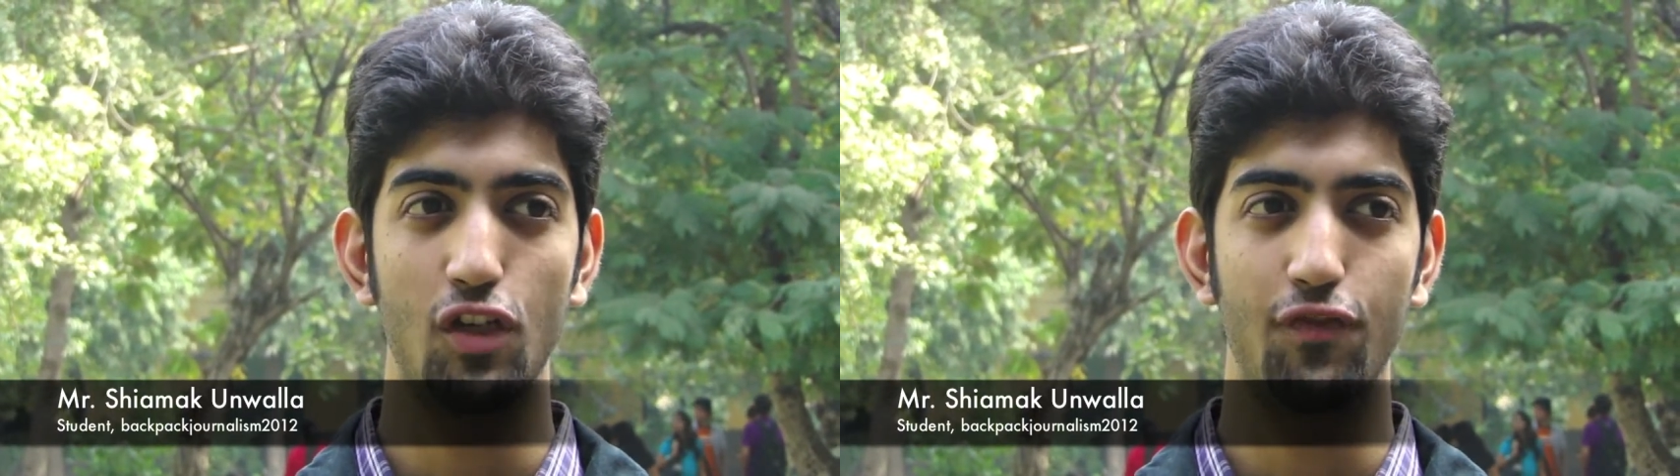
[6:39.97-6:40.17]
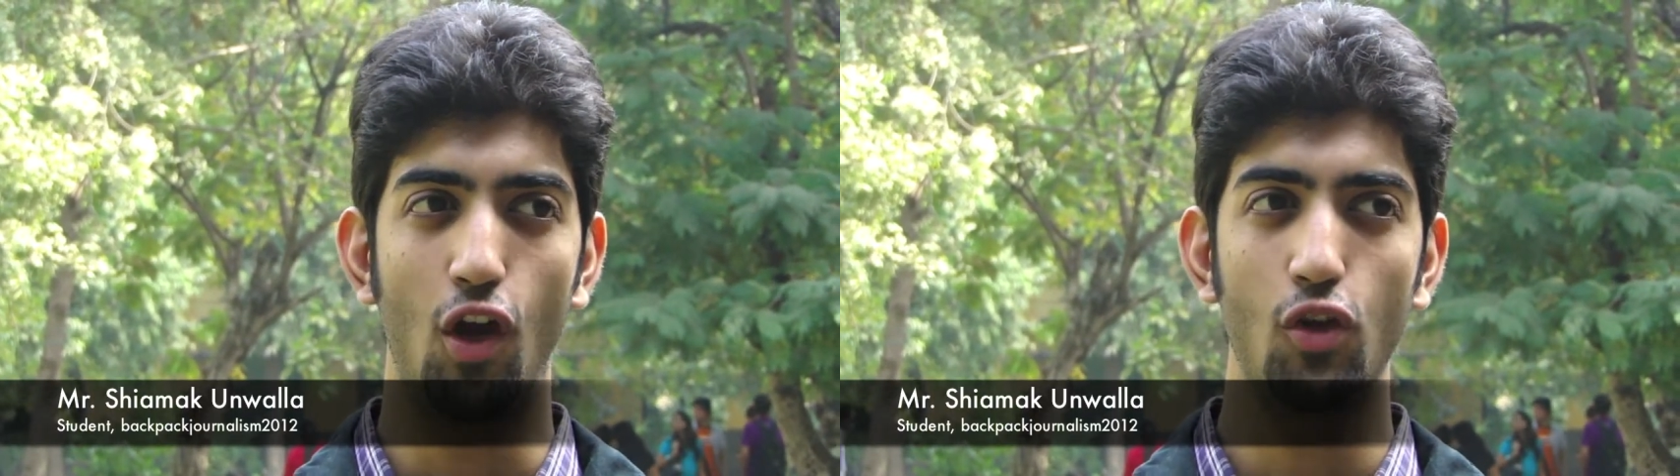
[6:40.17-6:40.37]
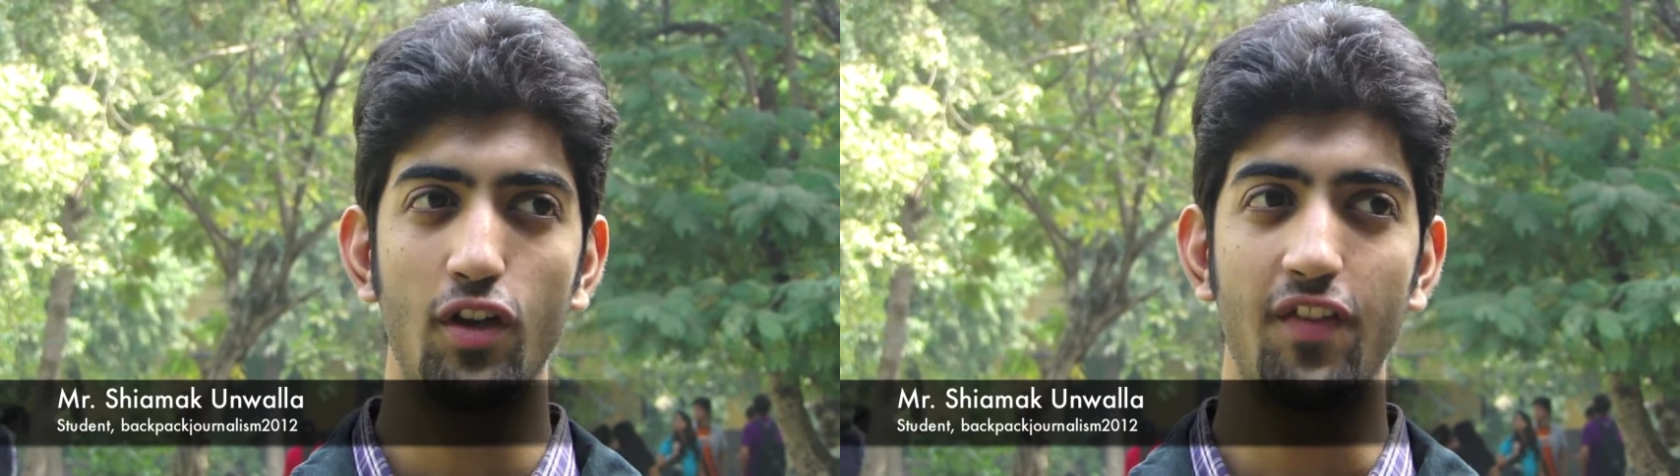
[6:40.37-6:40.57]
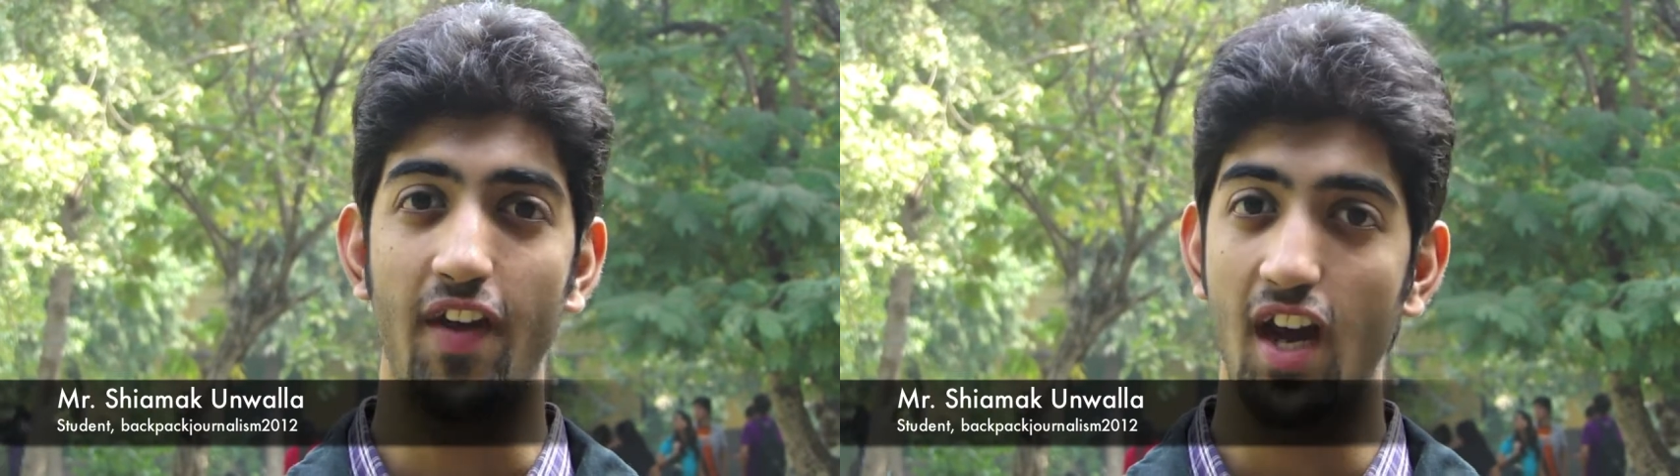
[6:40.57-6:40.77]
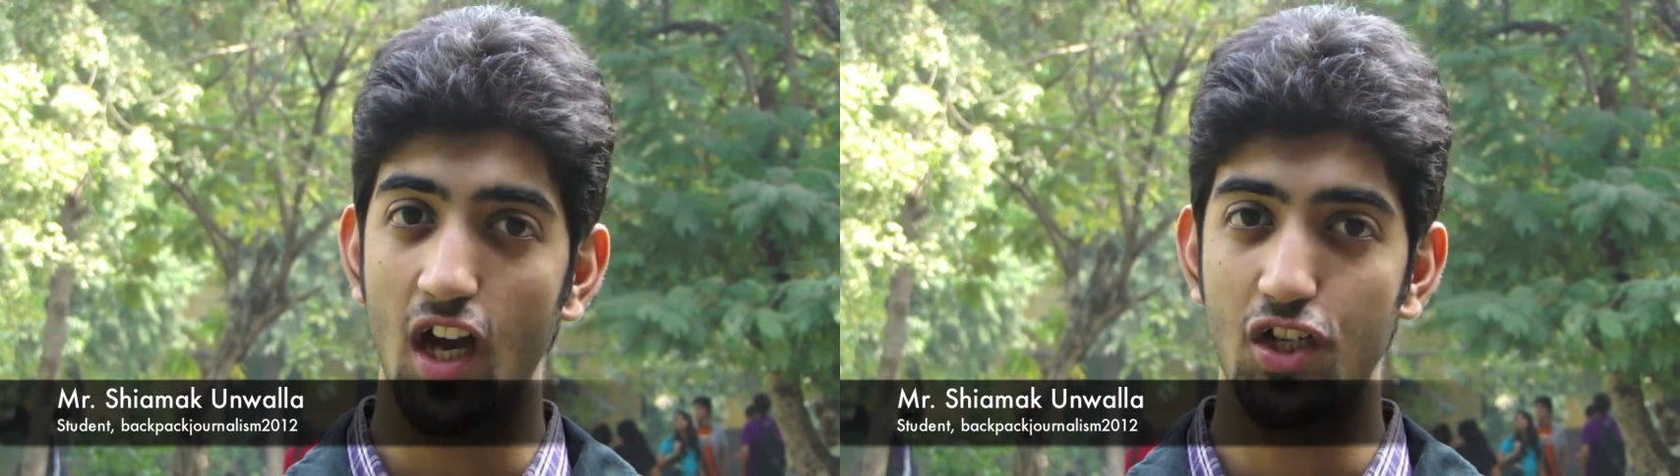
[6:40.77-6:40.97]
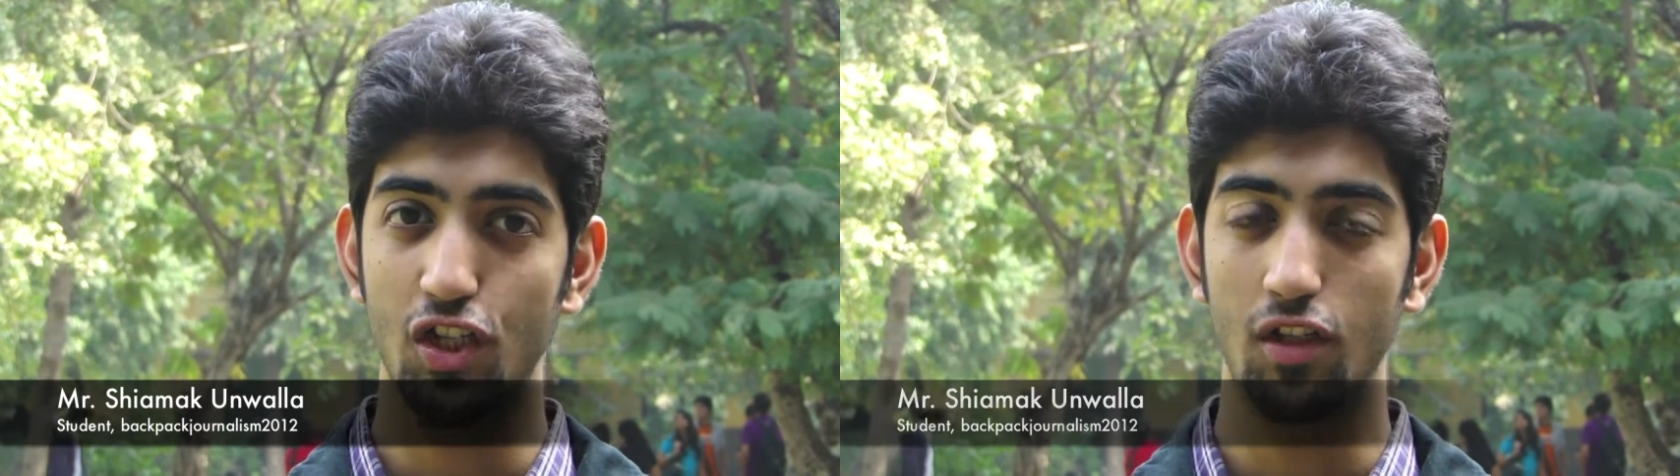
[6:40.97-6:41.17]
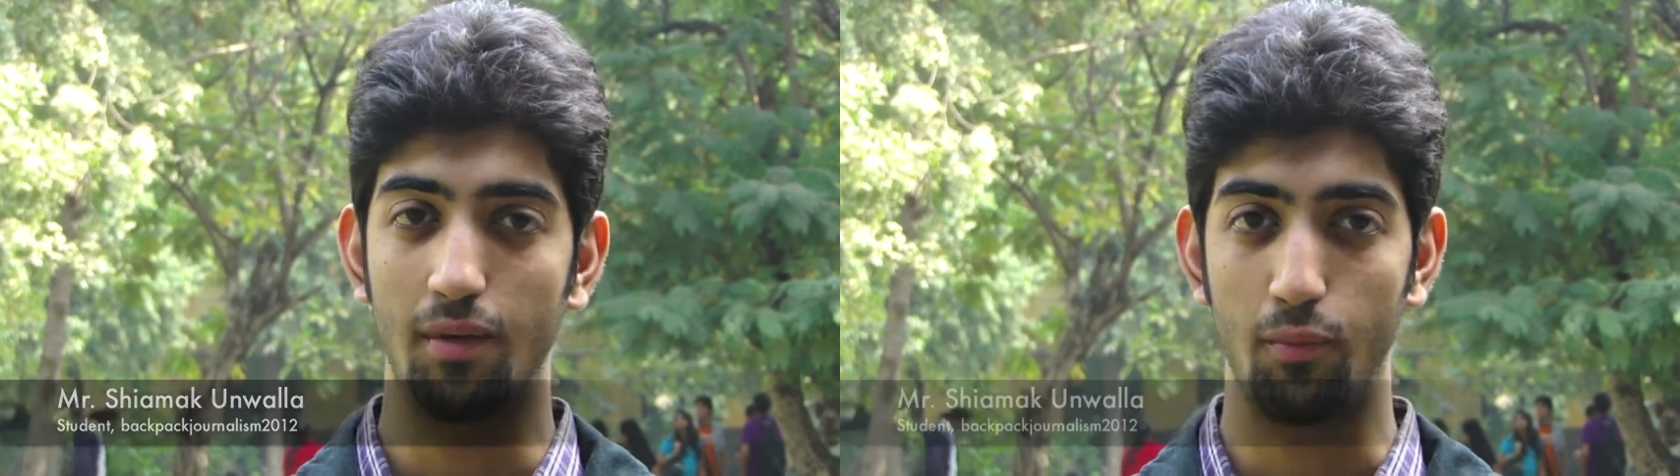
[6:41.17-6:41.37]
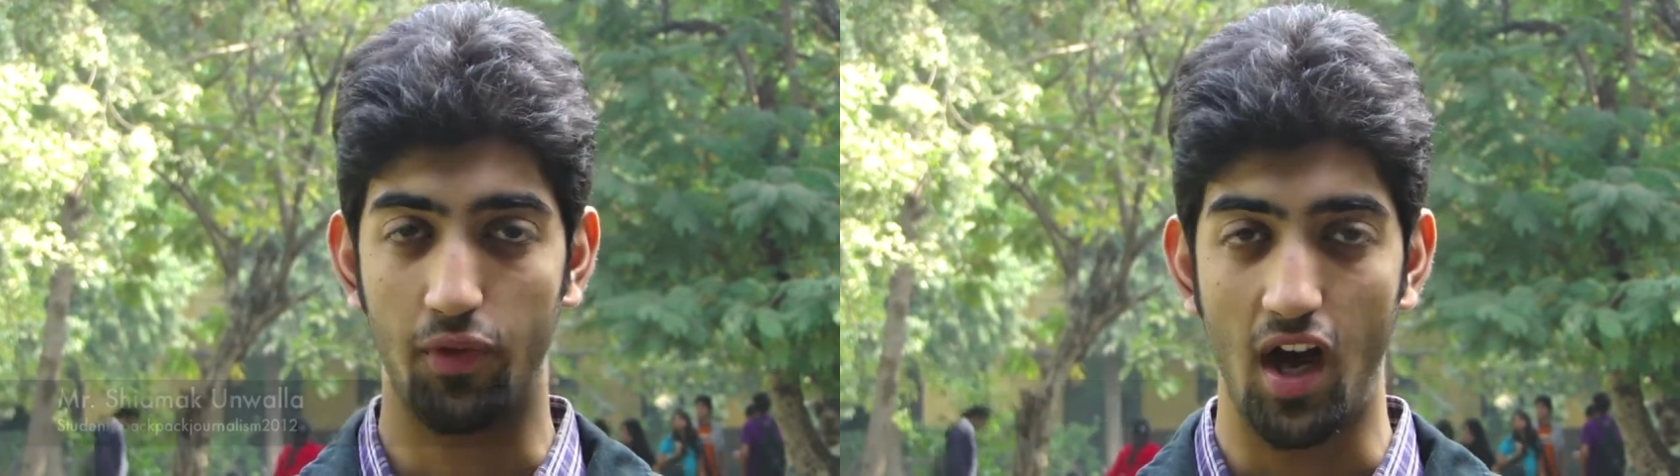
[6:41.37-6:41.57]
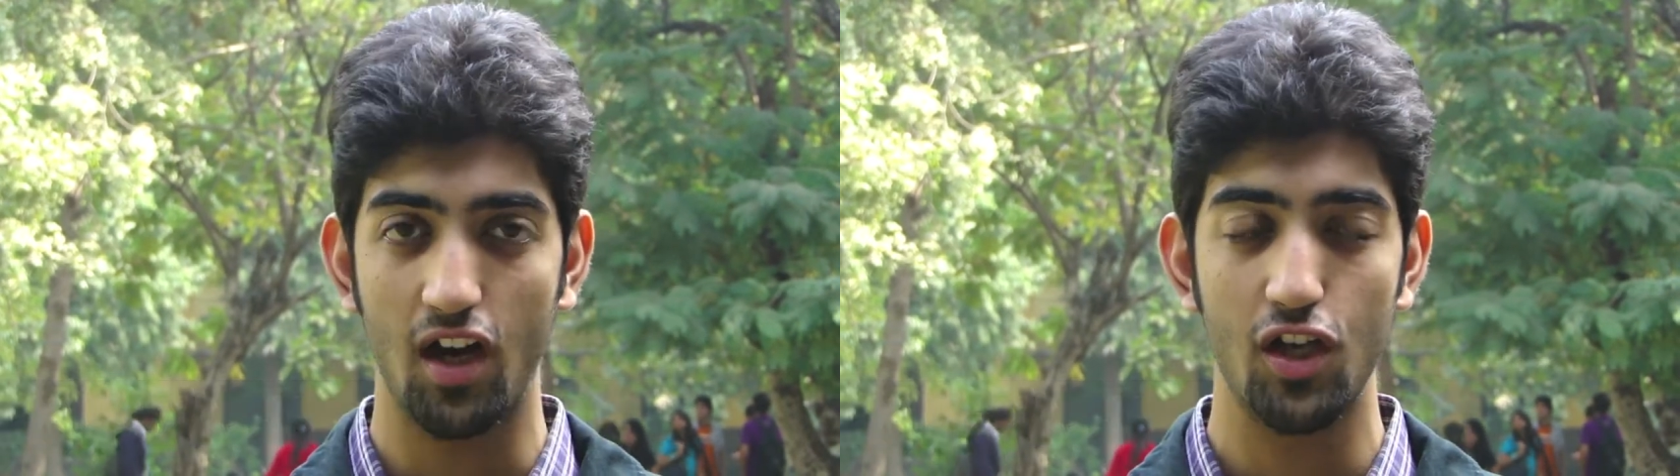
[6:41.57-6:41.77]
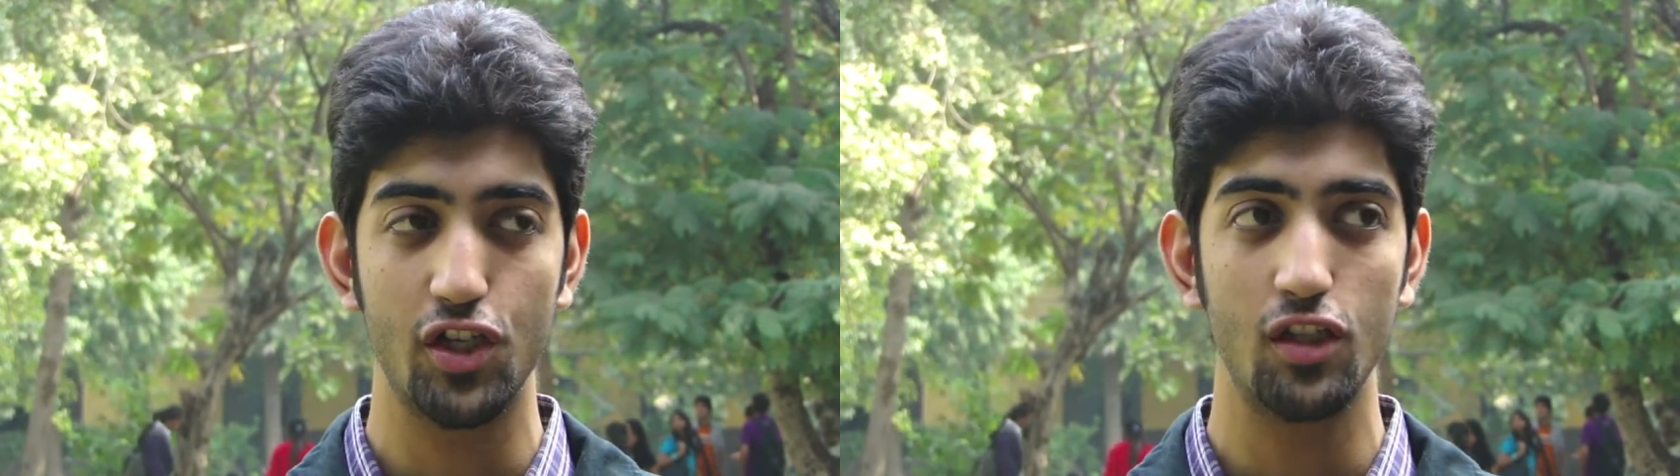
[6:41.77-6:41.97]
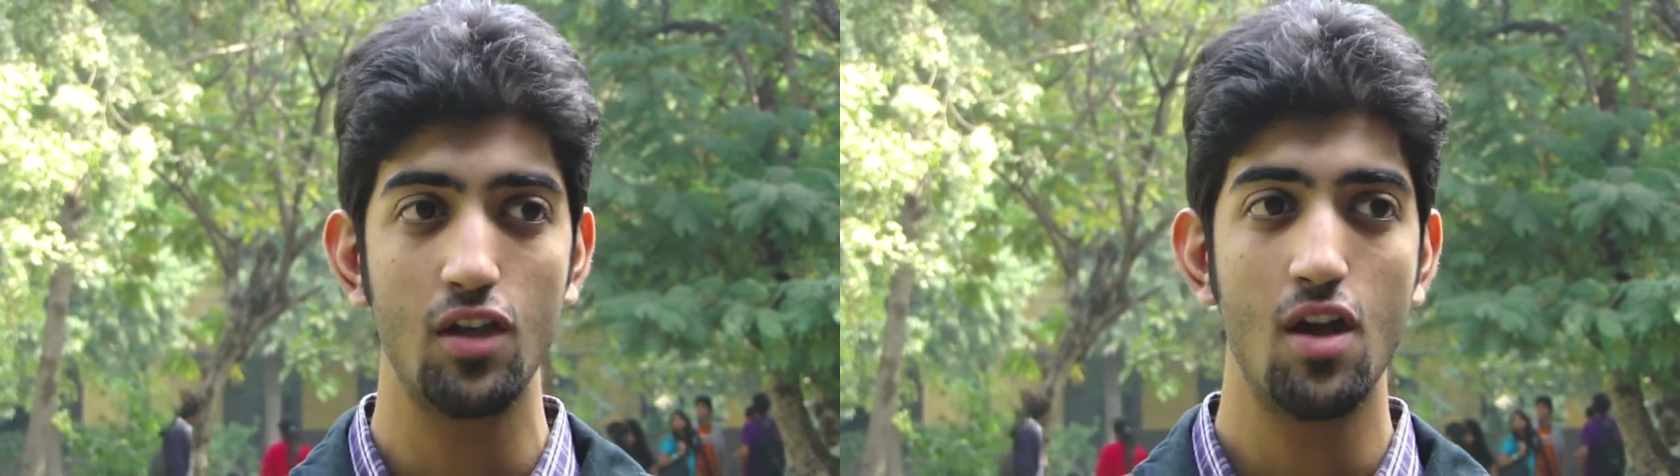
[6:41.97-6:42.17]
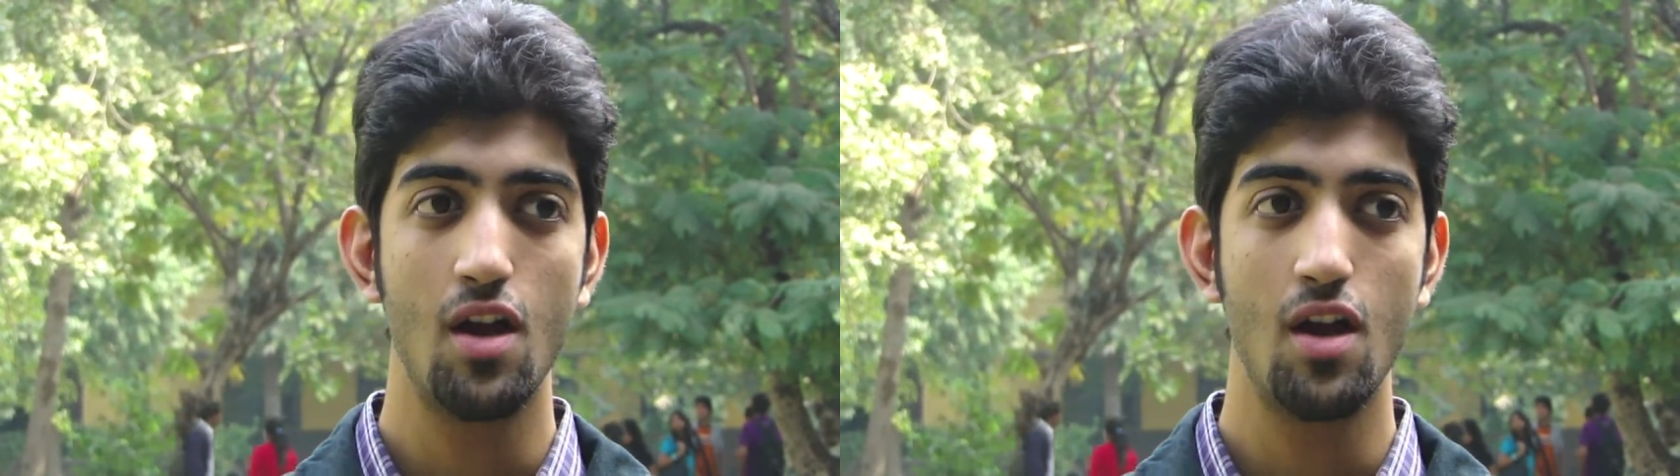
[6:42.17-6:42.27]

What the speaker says: of not only their culture with our culture,